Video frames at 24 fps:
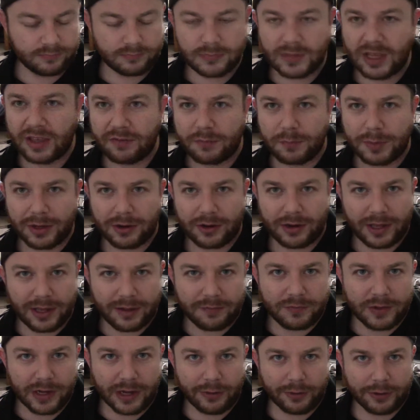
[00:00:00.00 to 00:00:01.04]
I have about a
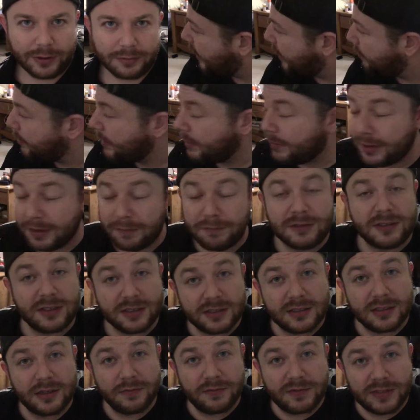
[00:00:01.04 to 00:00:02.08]
half hour. I probably have
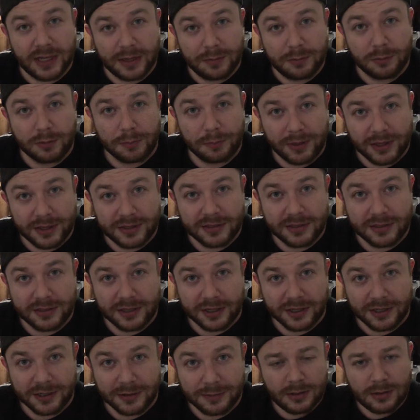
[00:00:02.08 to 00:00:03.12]
just enough time to replace the
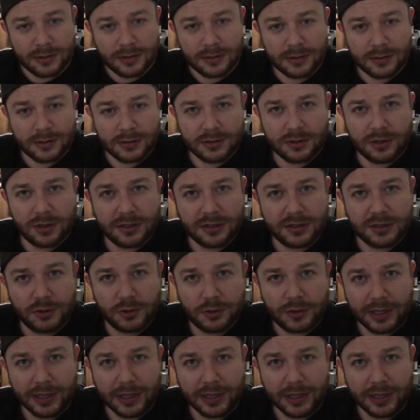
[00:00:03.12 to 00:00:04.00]
tire. So let's do